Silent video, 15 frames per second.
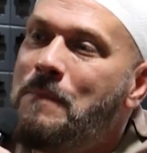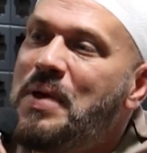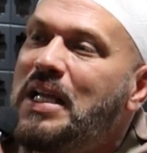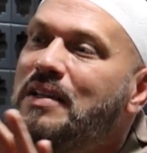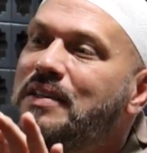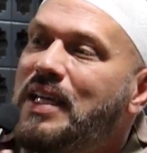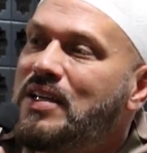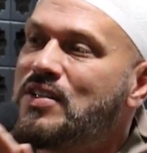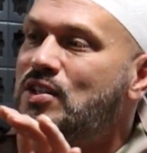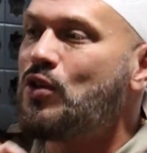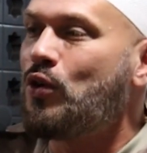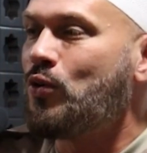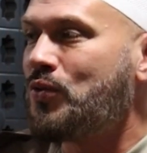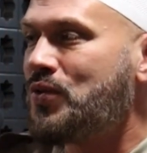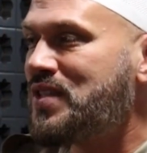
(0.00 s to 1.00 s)
building
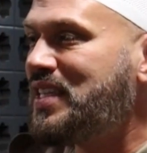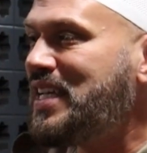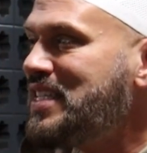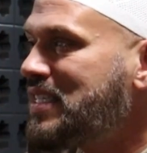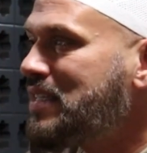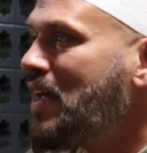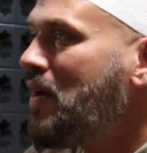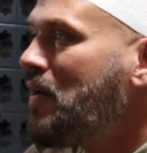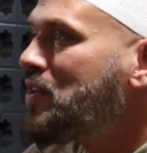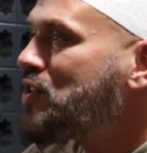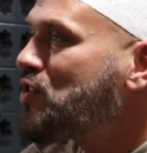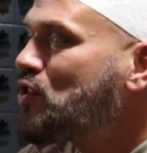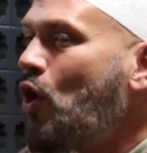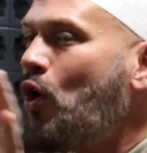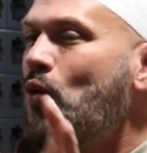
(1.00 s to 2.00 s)
stones, these
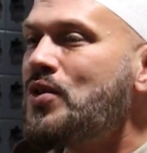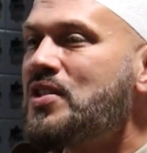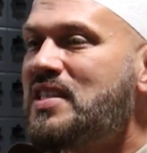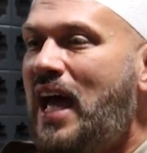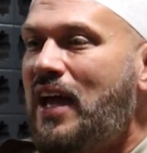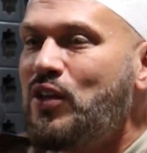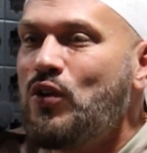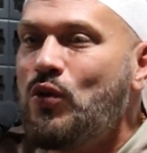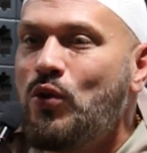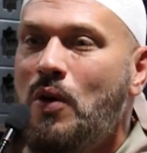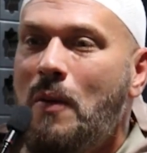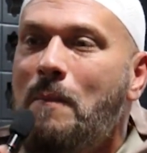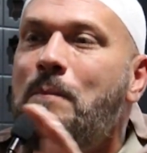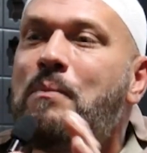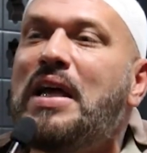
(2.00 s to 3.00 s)
stones that you
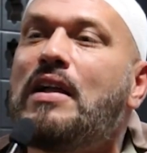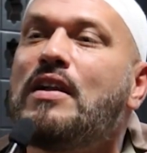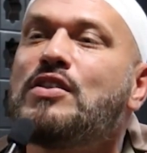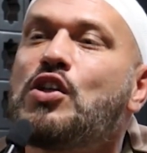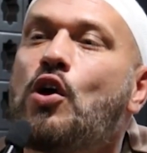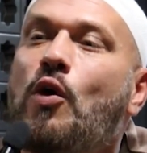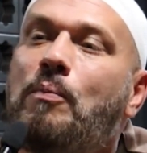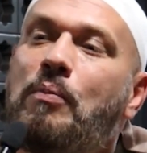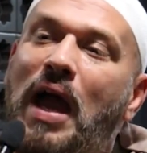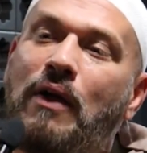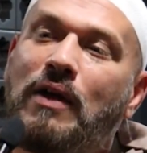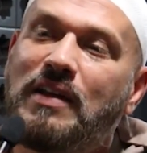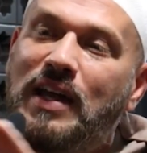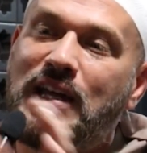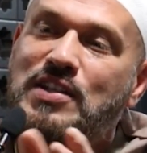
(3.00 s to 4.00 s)
build your
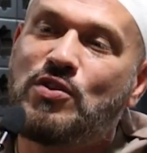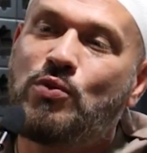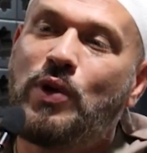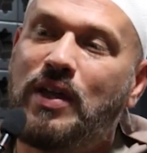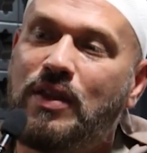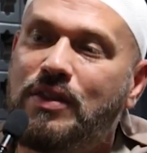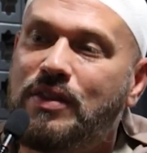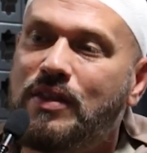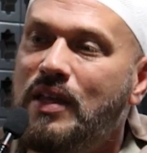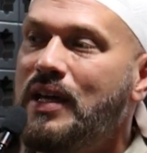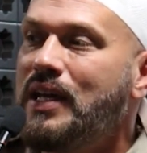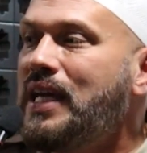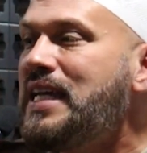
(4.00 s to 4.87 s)
paradise with,